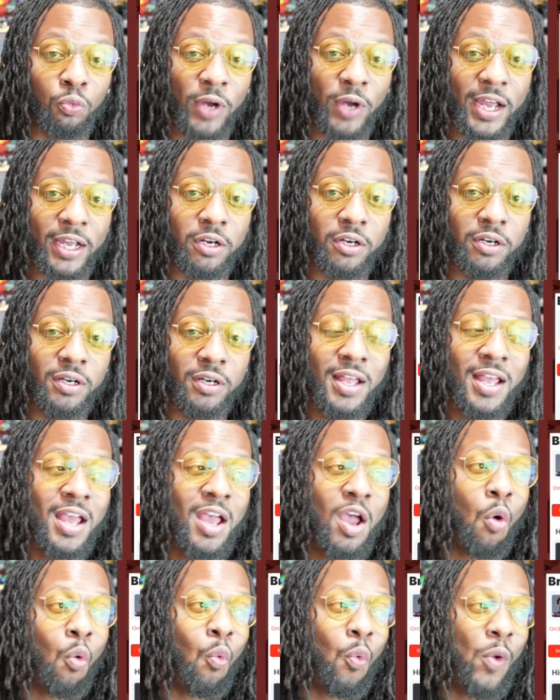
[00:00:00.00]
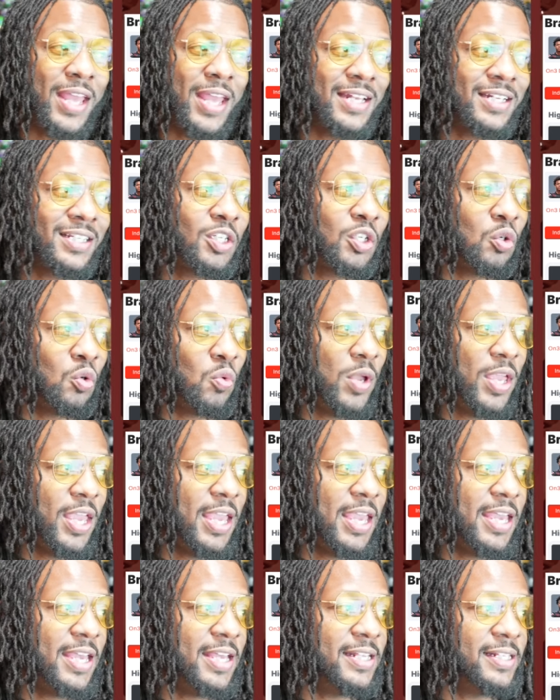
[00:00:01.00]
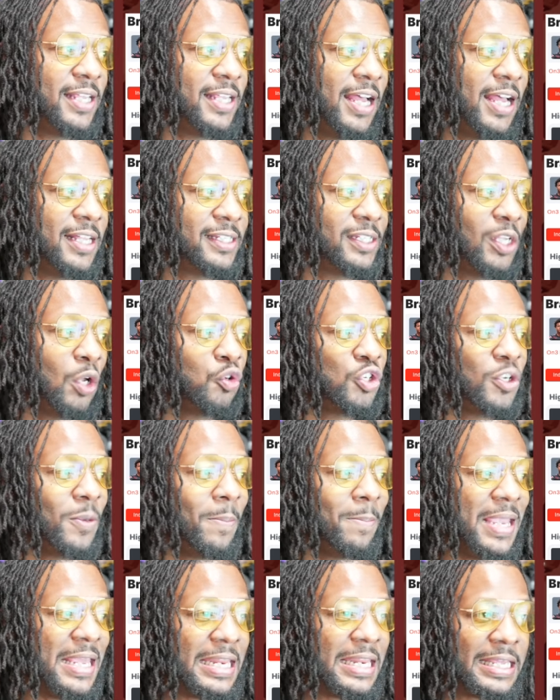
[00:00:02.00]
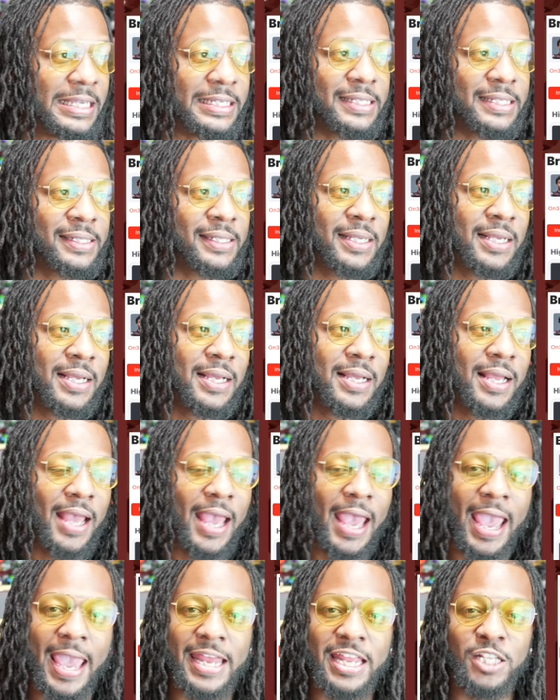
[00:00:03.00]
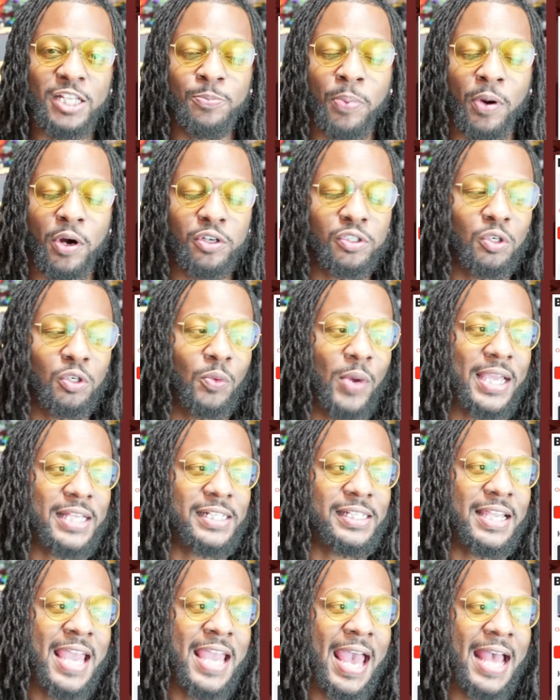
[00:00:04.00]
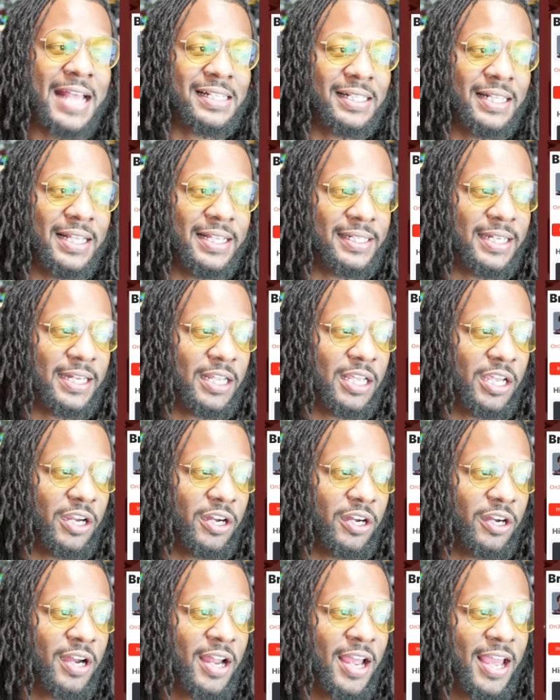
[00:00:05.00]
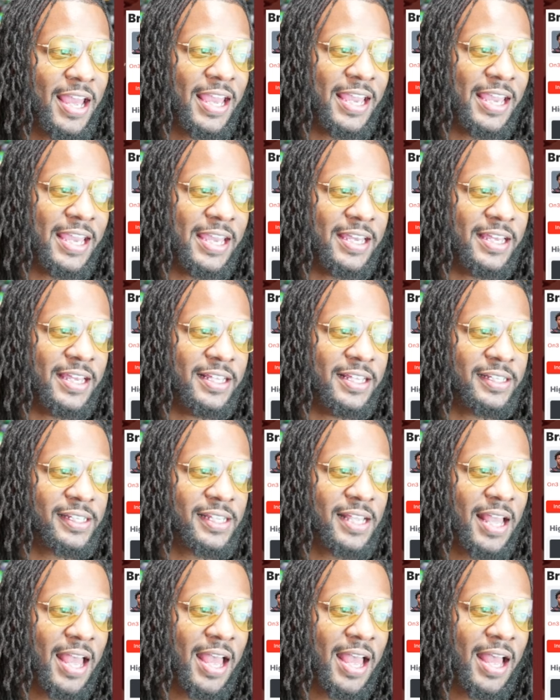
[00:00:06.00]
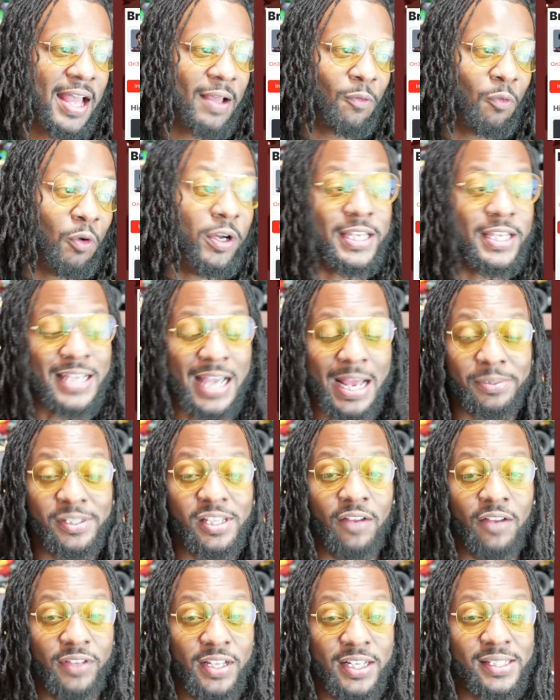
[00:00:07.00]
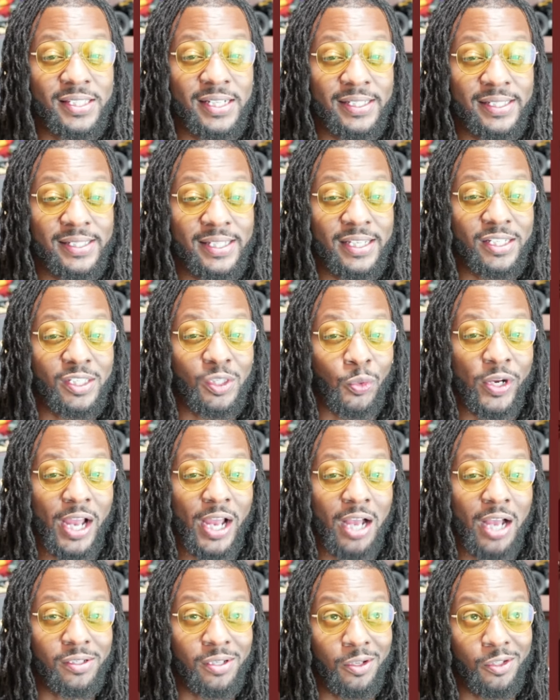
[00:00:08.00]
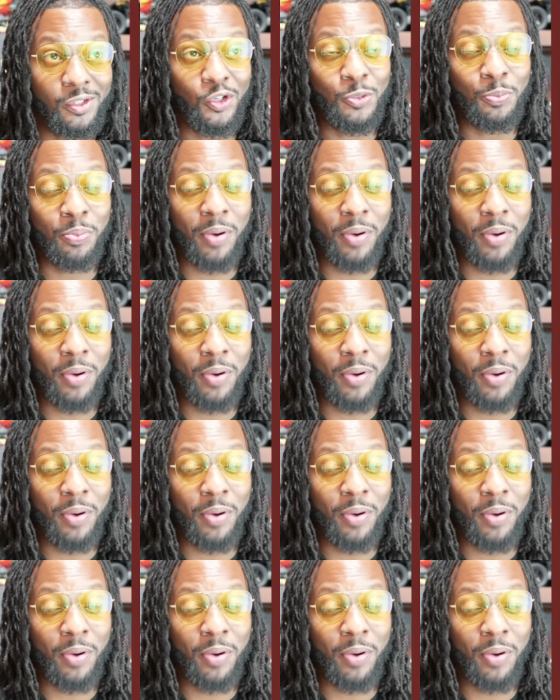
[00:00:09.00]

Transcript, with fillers: record. Went to his uh, social medias and his personal records he has listed here is, well, he got himself listed at six three also. So he's